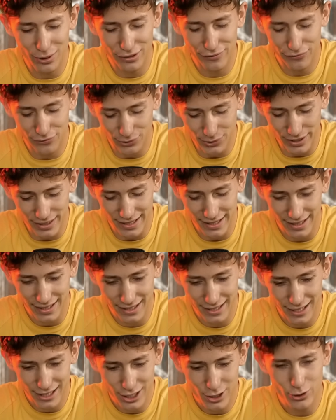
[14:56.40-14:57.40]
free
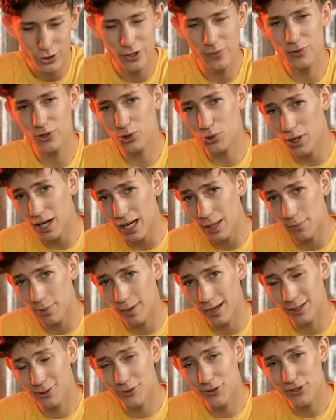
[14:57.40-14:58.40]
to subscribe
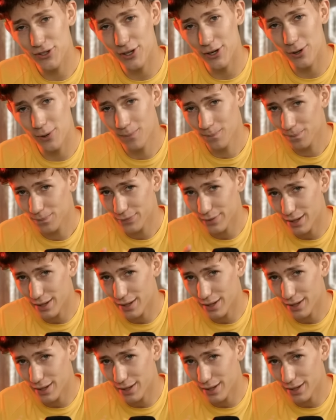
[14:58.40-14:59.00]
and also